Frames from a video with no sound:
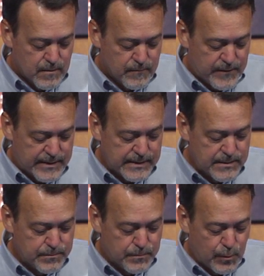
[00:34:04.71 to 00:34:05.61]

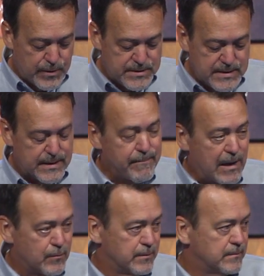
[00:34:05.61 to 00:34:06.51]
Finally, boys need a
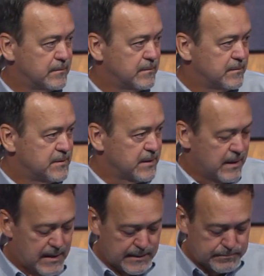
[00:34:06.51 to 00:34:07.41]
mountain to
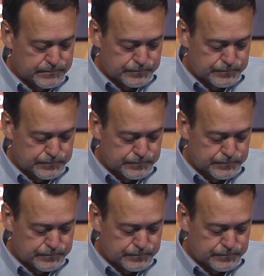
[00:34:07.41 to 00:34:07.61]
climb.